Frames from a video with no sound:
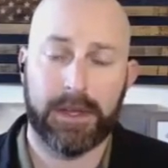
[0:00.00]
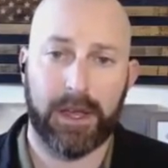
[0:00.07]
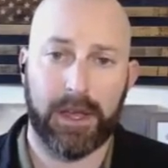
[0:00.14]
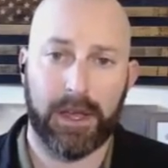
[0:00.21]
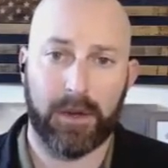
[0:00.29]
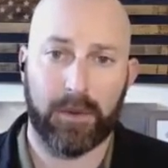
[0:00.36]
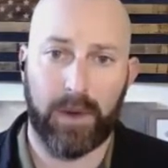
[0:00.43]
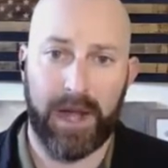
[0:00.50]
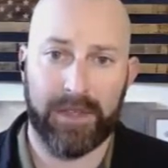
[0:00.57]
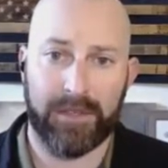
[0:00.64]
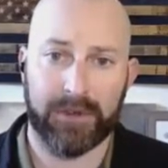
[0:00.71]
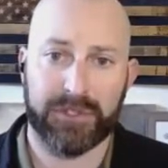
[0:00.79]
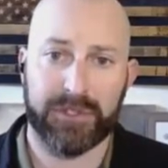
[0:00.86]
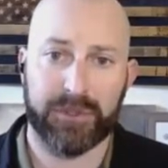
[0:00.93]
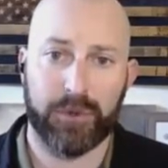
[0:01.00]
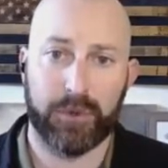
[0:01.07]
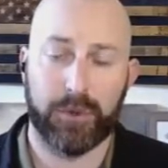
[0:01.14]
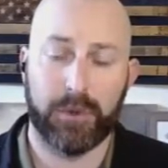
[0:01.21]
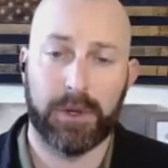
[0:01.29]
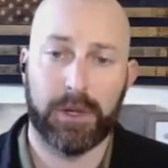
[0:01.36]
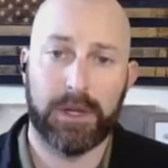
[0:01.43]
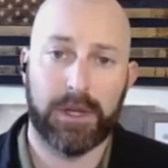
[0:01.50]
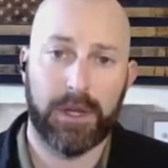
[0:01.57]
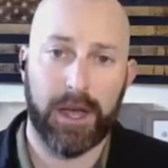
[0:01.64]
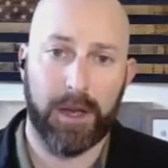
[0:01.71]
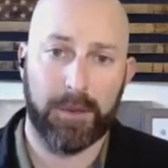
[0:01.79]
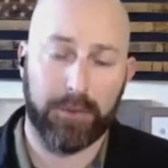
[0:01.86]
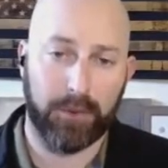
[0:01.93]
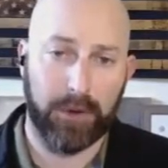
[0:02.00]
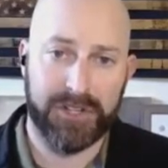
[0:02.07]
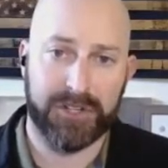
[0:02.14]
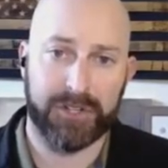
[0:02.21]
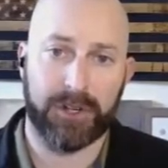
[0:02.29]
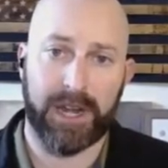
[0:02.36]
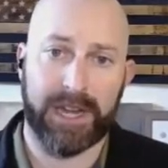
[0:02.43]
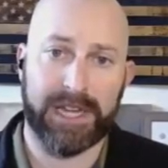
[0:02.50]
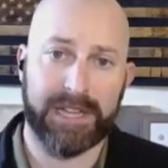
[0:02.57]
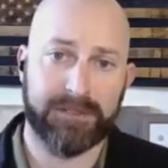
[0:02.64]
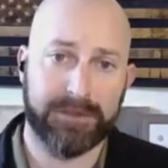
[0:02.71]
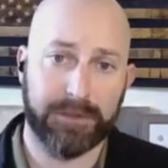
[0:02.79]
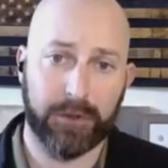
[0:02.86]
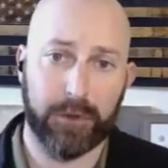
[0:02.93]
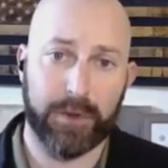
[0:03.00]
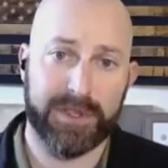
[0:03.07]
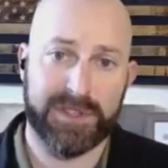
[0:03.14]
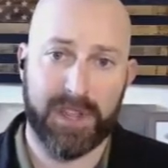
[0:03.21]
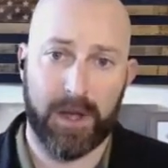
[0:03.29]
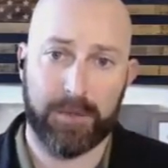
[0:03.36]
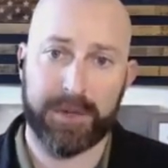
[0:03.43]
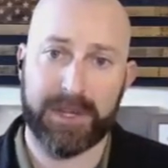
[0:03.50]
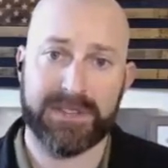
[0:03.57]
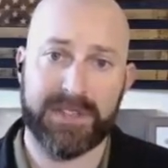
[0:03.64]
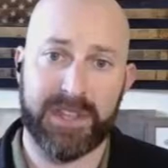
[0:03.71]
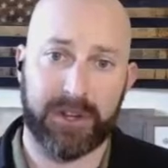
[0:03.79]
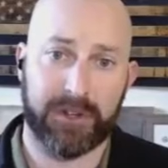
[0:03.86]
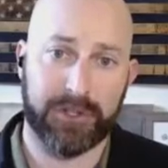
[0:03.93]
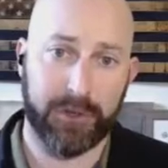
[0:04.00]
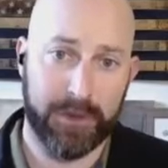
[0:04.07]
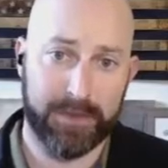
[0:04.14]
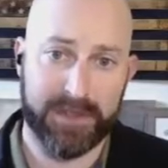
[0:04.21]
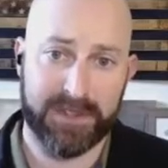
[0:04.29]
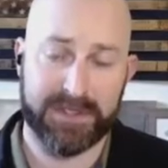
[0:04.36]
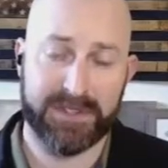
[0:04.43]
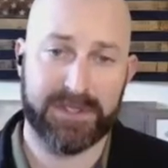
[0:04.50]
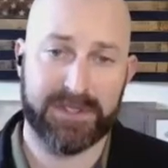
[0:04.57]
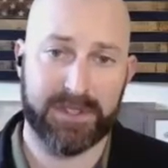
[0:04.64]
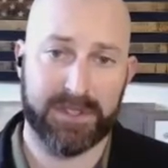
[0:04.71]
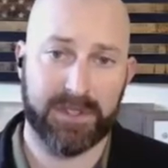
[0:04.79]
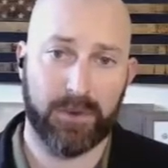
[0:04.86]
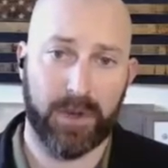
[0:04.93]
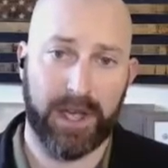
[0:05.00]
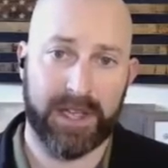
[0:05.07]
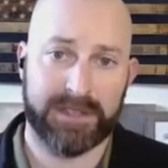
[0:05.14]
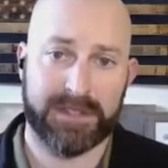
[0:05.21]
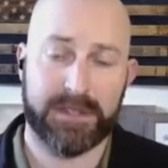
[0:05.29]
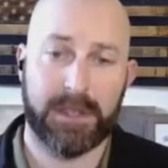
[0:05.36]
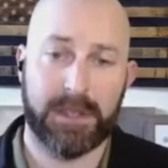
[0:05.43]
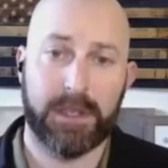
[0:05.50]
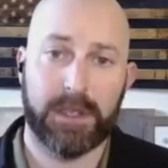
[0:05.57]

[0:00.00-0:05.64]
rather to pressure and influence companies that are doing business in the U.S.